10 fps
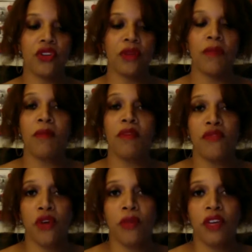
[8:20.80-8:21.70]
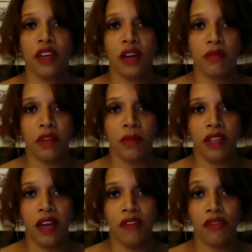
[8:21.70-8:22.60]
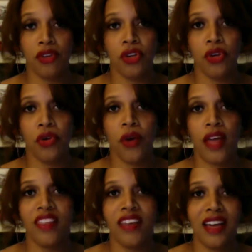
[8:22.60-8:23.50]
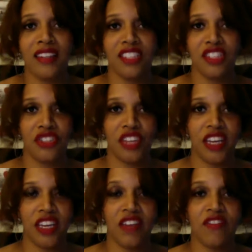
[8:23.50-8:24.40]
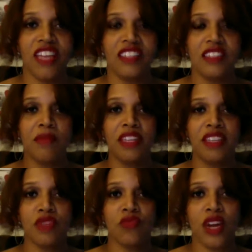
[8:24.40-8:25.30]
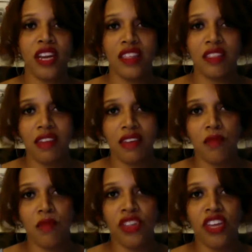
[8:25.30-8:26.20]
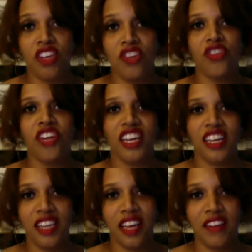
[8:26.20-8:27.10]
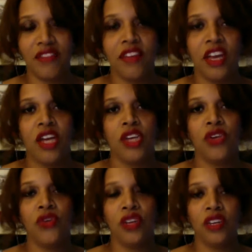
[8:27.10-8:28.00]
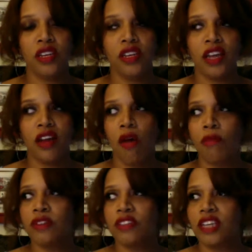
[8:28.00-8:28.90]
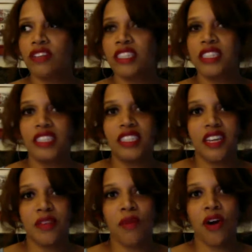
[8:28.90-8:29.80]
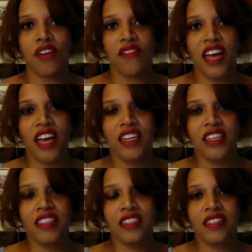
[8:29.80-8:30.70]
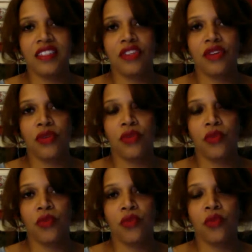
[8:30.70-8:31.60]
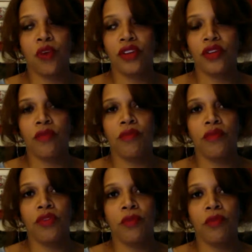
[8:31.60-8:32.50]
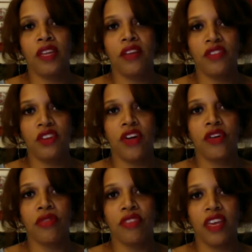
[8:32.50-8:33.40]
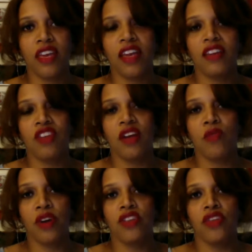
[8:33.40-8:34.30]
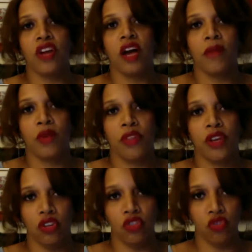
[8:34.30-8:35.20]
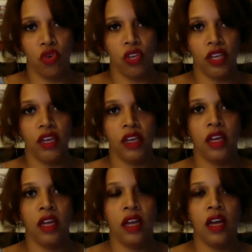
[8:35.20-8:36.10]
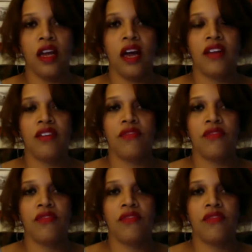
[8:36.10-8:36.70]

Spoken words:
commitment phobia comes up a lot for you and the guys that you're dating. If that's something that's a running theme within your dating life, you can almost guarantee that part of that is, what your beliefs are, your thinking, and whether you're coming with a controlling kind of,